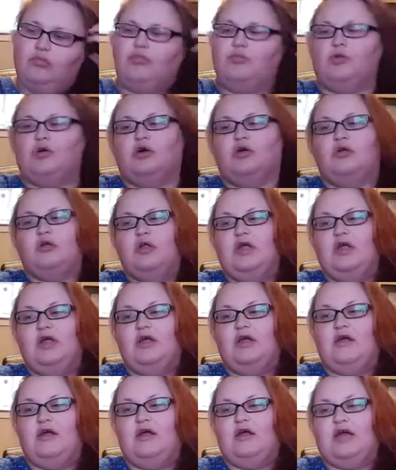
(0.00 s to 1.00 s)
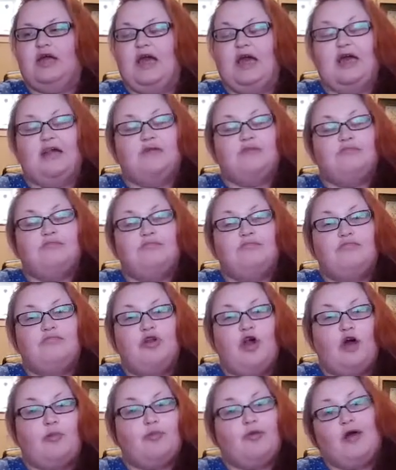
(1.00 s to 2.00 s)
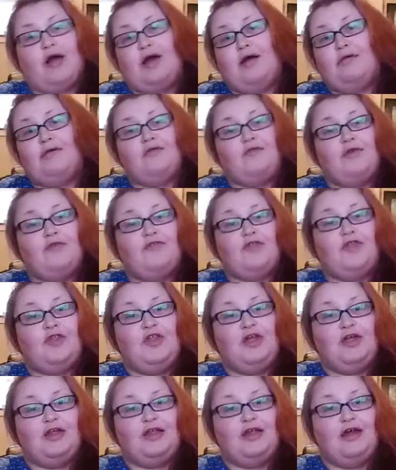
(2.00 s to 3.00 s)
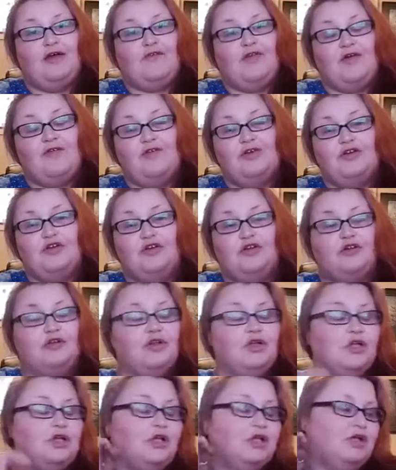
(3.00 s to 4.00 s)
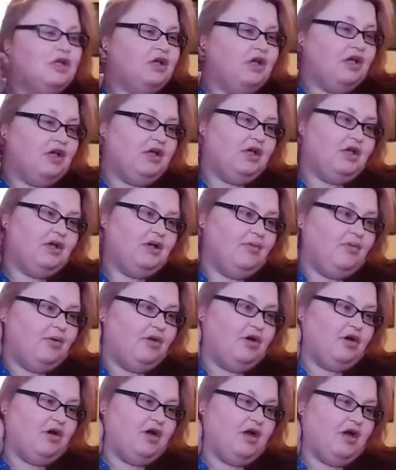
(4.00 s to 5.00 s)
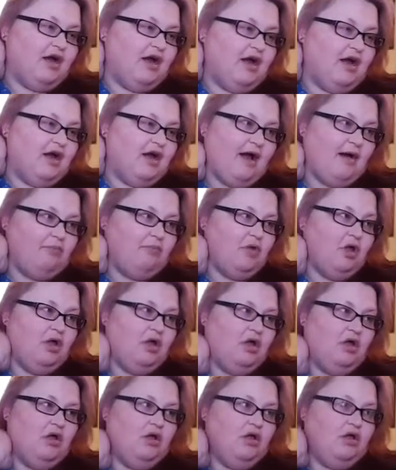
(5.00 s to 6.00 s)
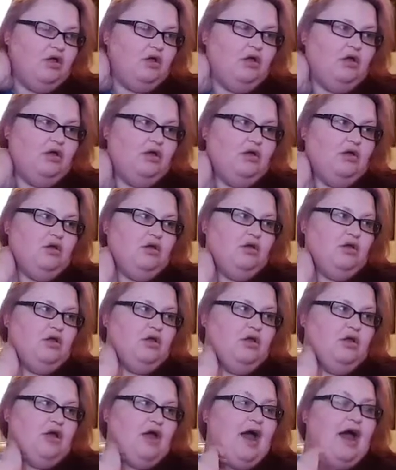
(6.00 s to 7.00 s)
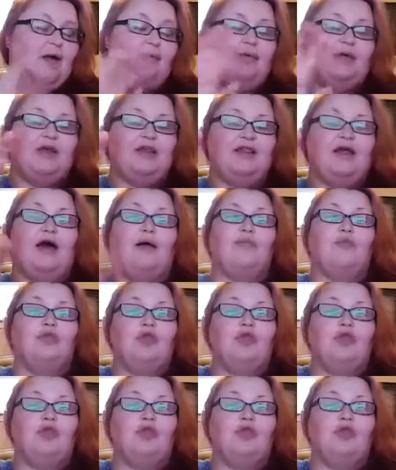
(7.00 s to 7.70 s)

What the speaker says: But again, not proud of everything that I've ever done. But I am happy that I'm